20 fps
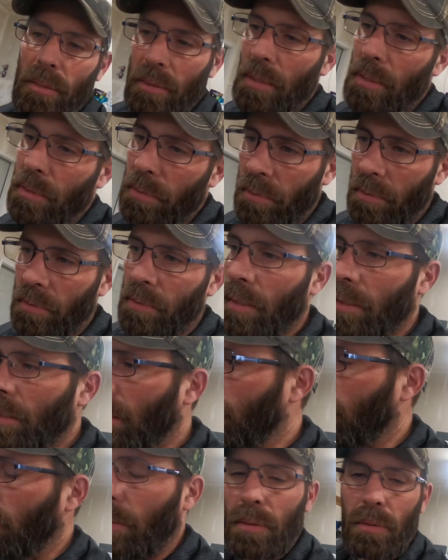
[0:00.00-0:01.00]
is Easter
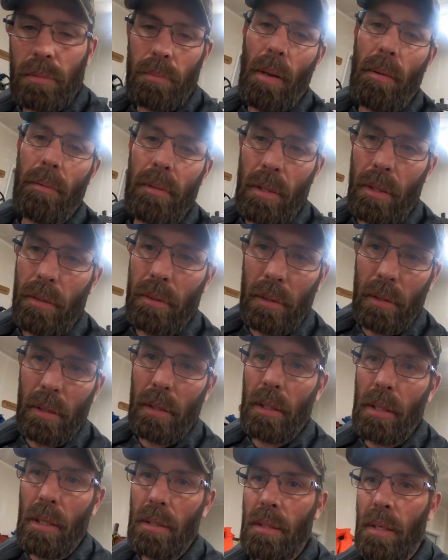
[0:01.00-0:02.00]
Sunday, so there's probably nothing going
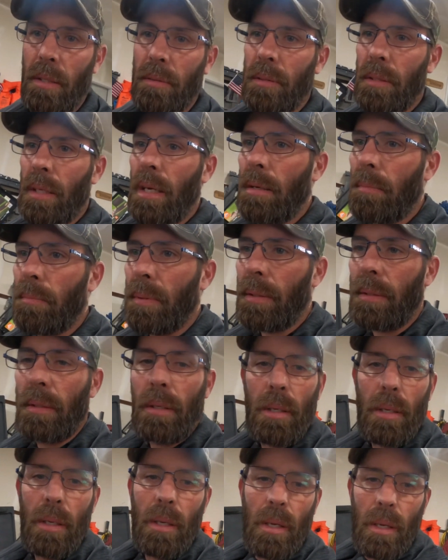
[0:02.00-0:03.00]
to get done today, but
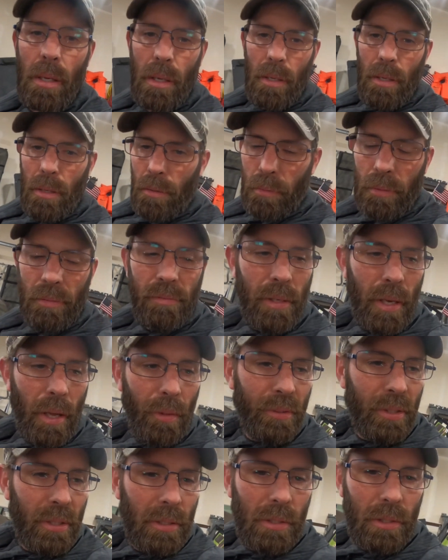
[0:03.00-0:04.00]
we've
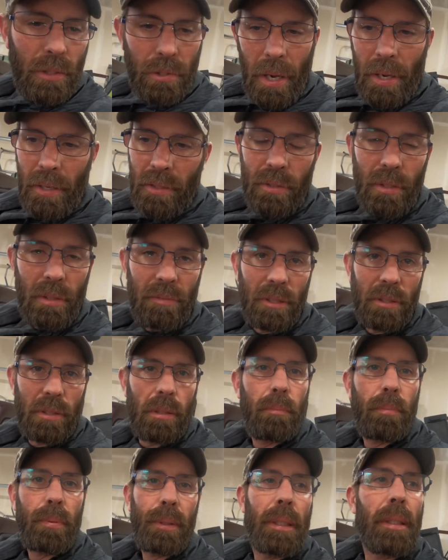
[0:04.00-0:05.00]
got the tranny service
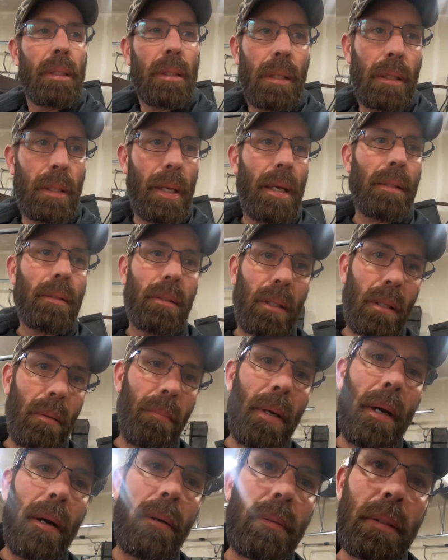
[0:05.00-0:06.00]
complete, and that took
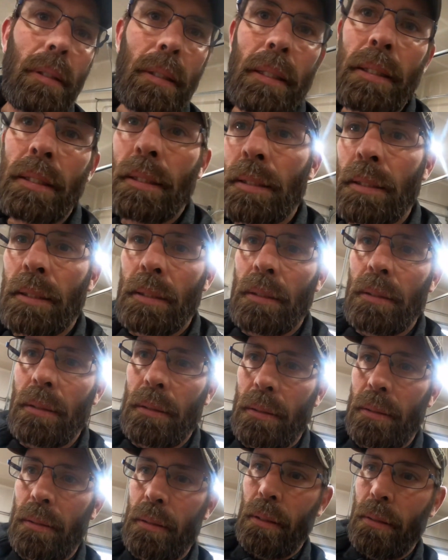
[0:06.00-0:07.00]
about
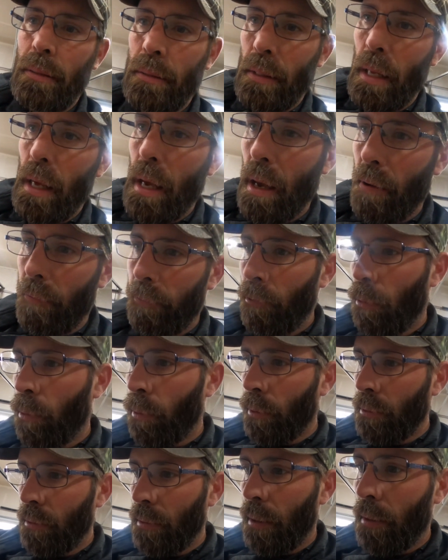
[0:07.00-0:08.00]
6.5
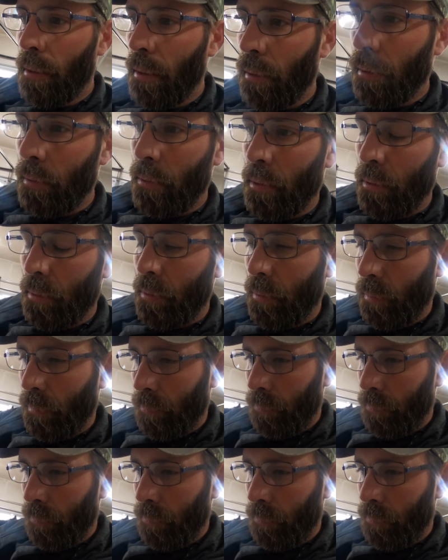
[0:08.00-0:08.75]
quarts, I think, to